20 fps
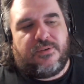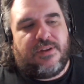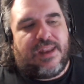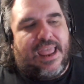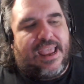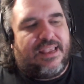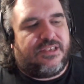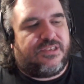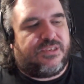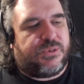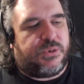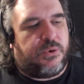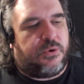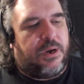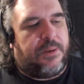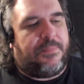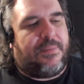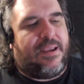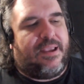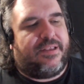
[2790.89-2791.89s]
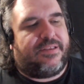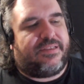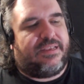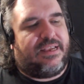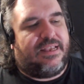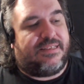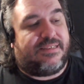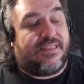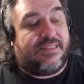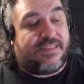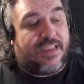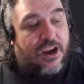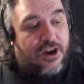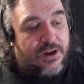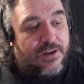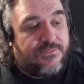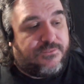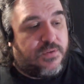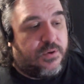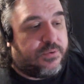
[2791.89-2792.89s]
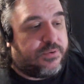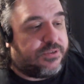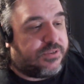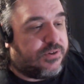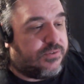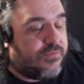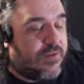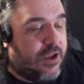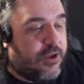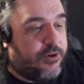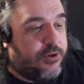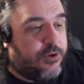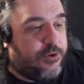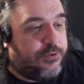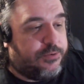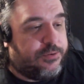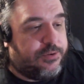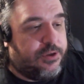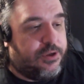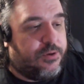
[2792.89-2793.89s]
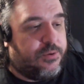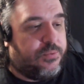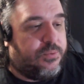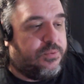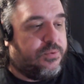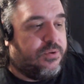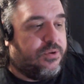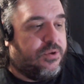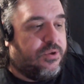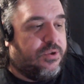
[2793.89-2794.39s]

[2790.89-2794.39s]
Nice story pacing. It's entirely focused around Odo,